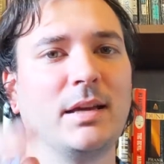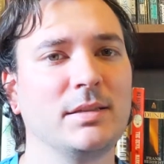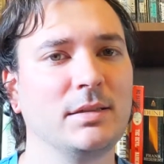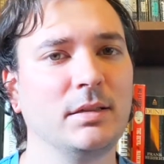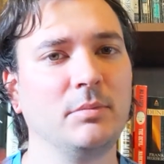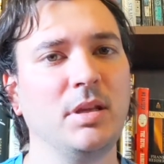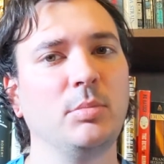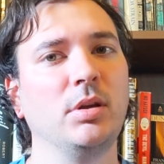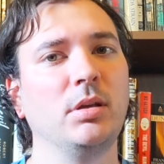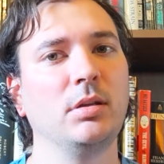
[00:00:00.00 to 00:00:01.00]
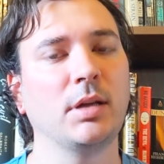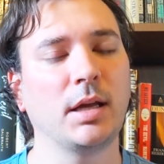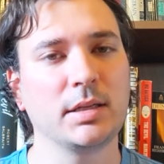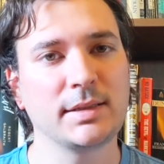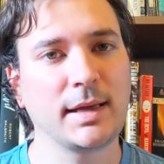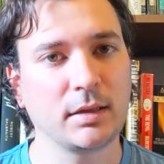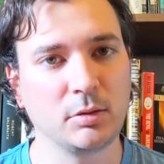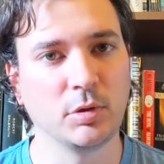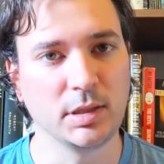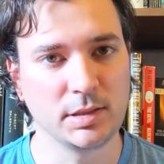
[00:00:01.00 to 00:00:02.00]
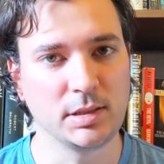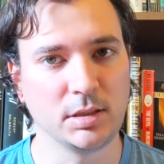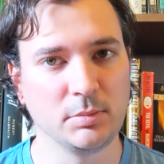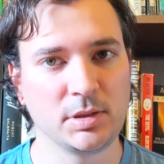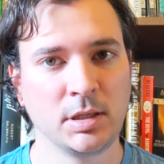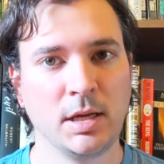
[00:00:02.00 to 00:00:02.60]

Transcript: it's maybe not exactly what it seems.